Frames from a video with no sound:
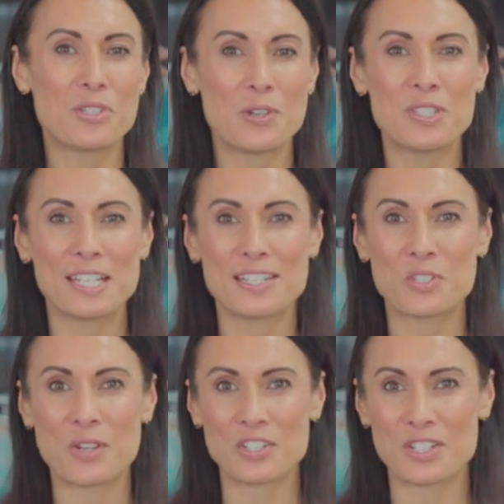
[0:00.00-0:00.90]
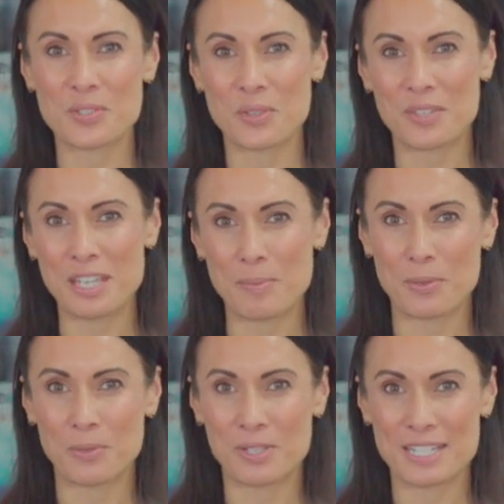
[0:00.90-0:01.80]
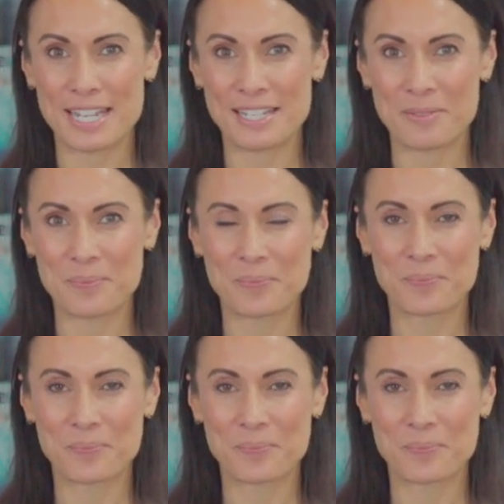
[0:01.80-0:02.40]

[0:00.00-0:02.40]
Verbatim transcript: dosing instructions on the chemical container.